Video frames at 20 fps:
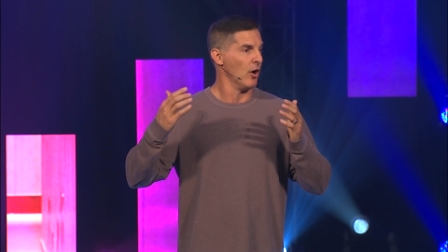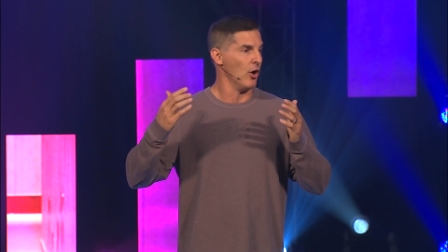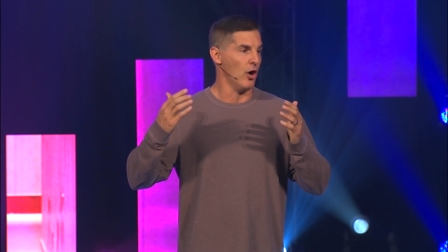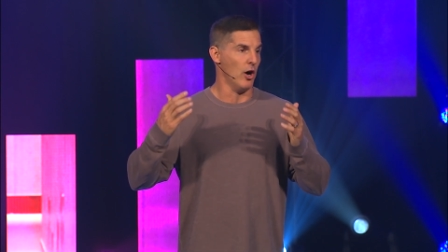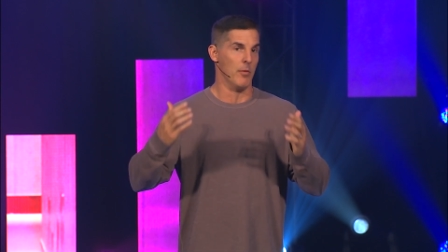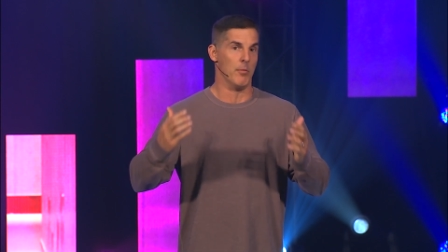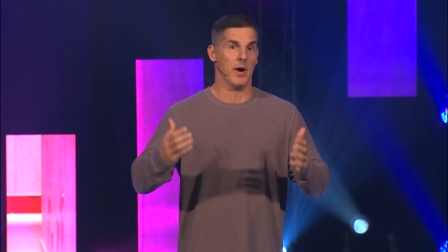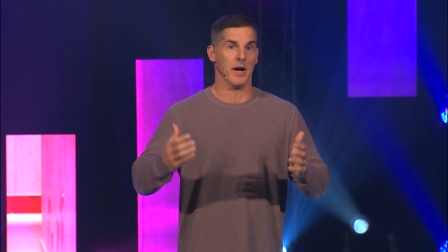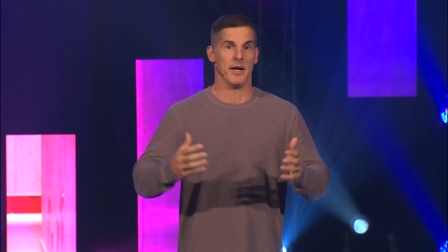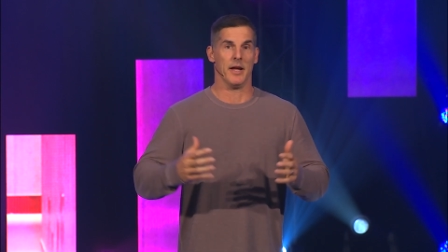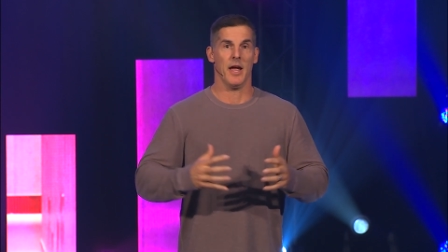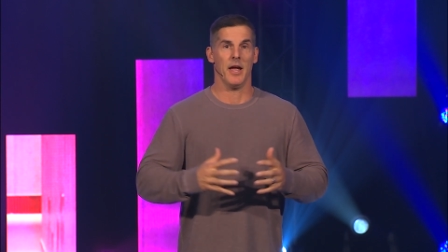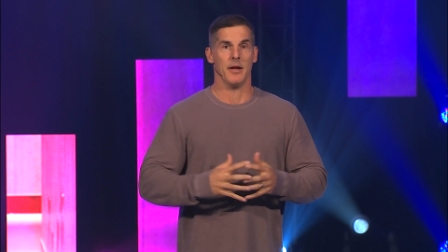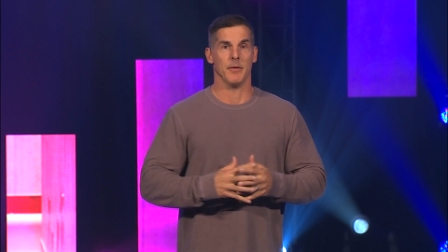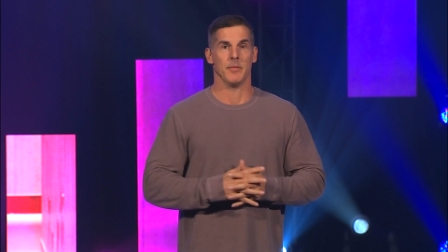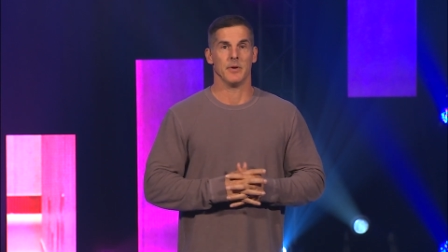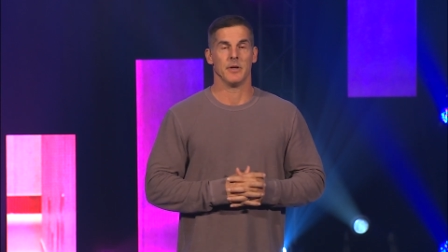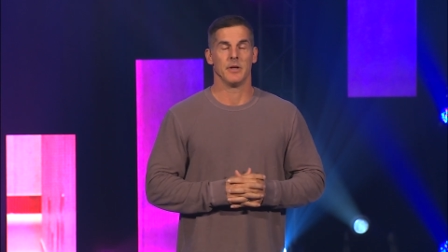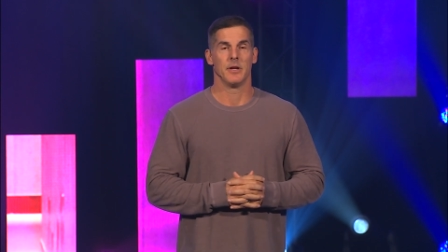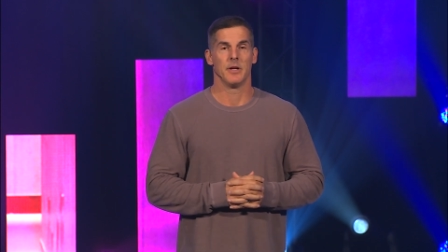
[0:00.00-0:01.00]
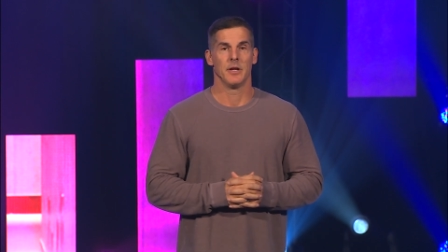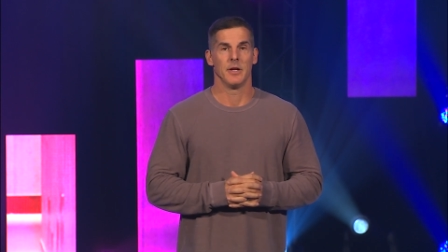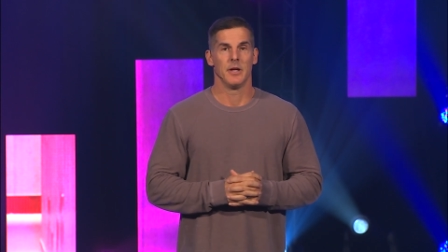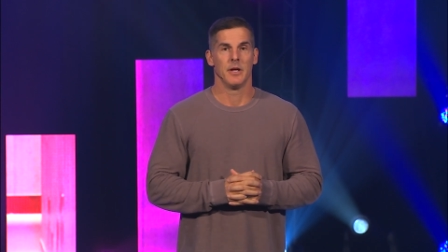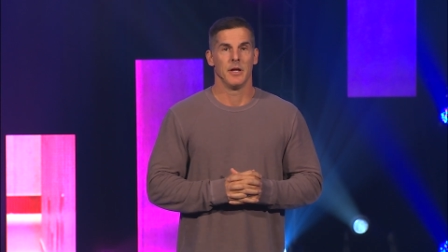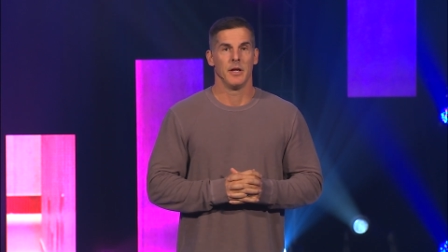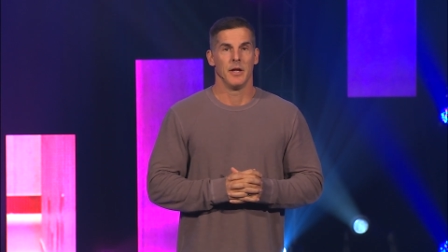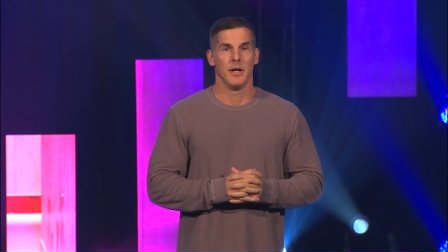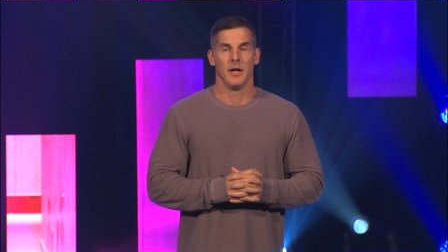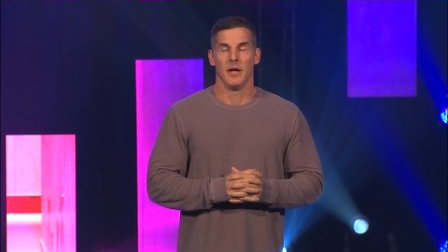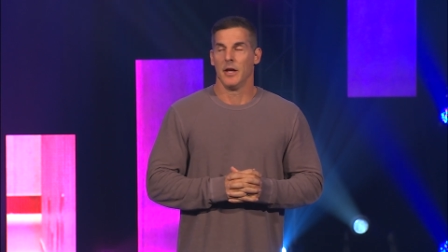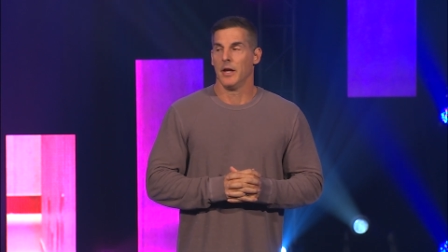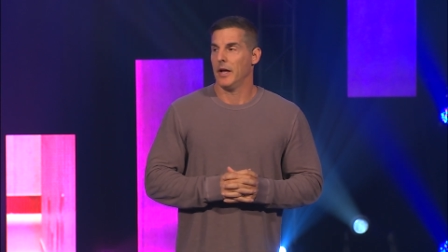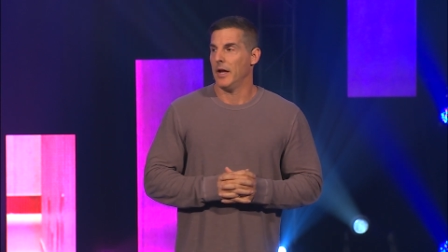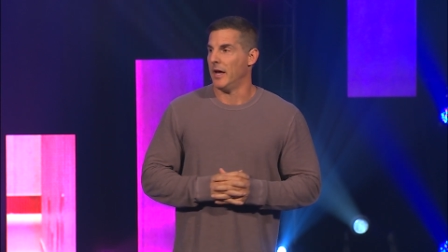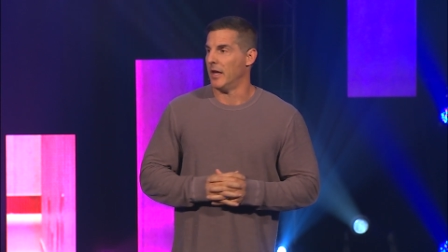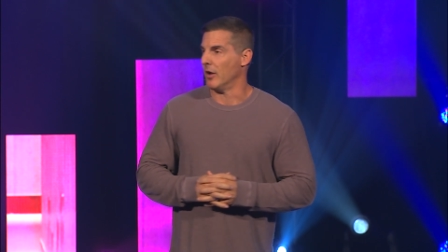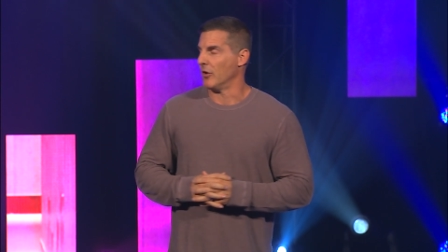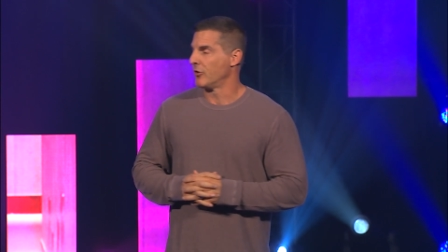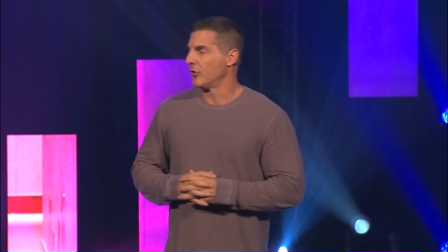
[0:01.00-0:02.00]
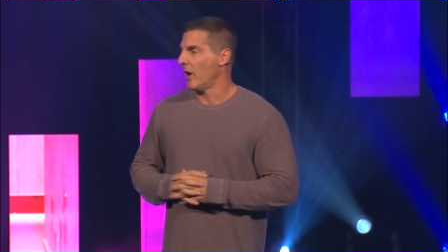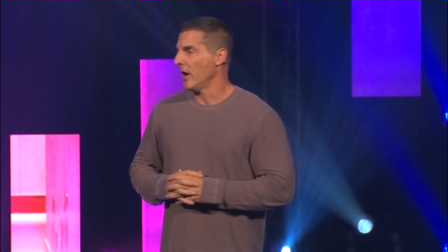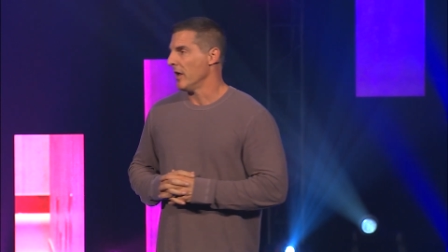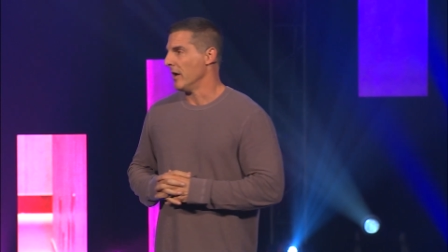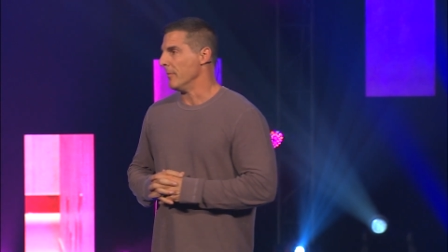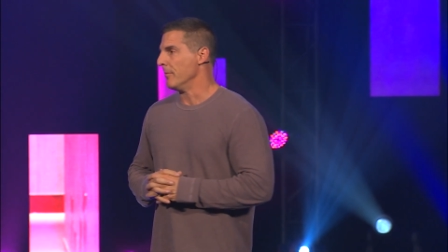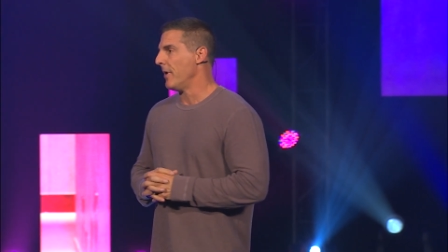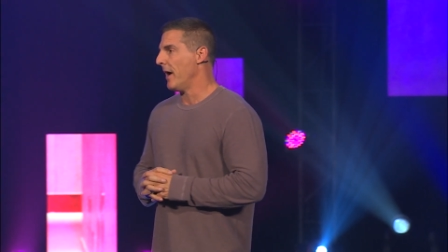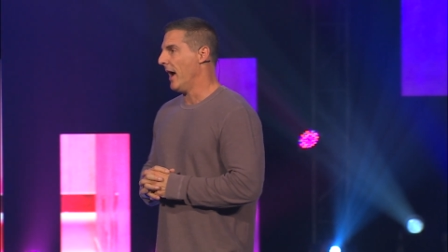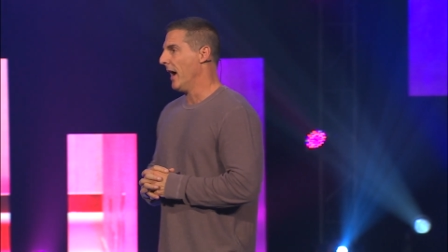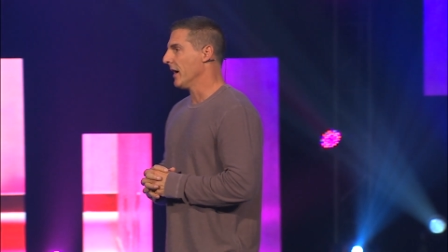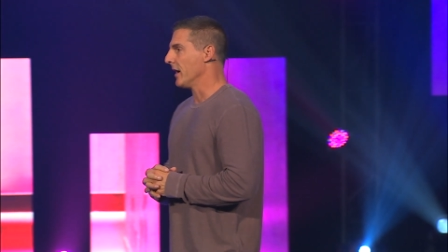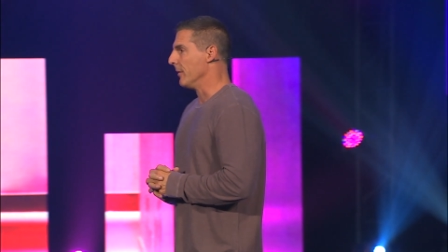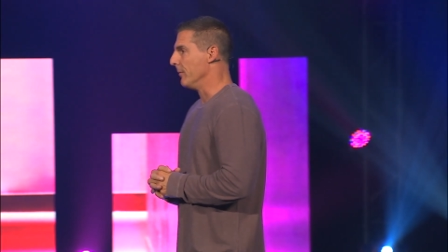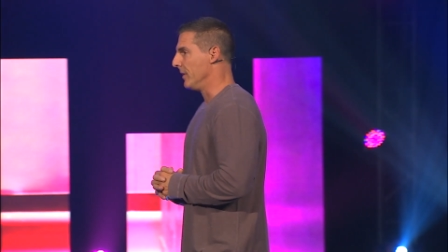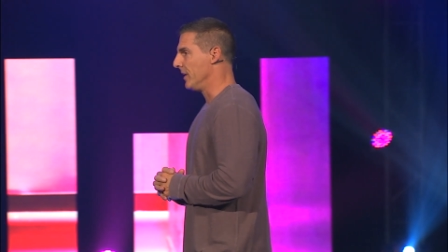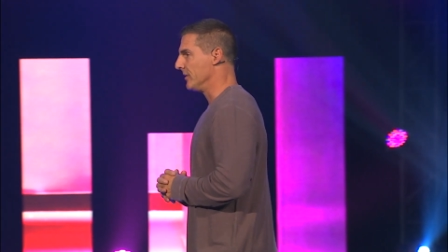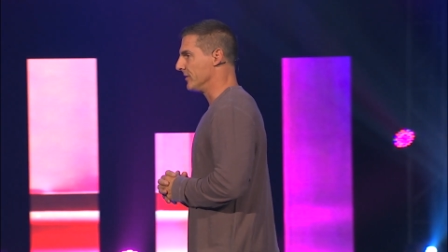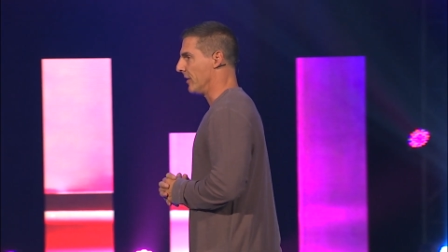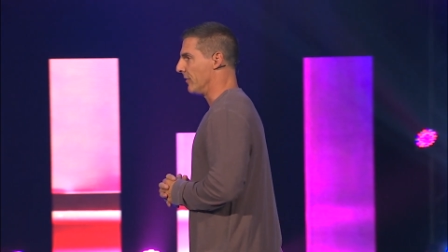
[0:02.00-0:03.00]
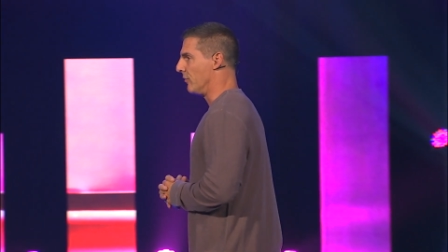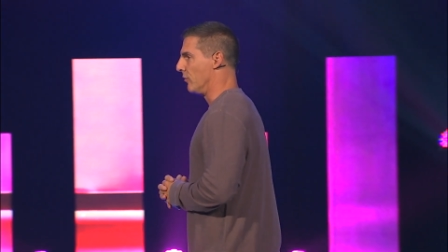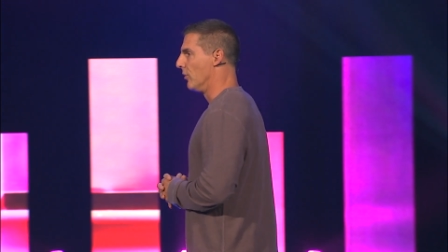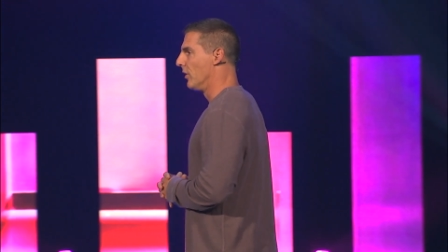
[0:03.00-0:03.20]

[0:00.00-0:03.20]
on my game. And I'll try to unpack it because I've